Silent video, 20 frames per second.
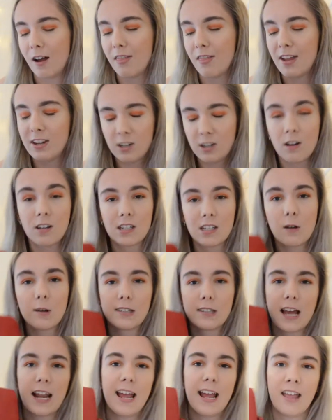They do still
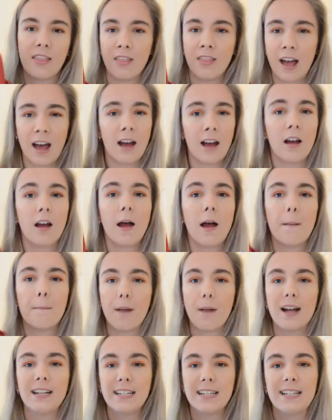sell it in there,
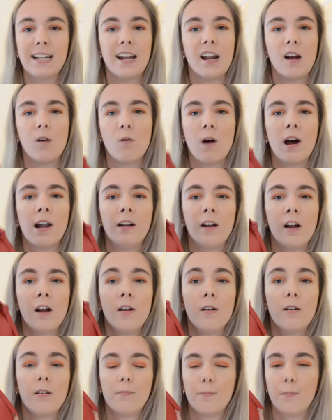but I did get it a while ago.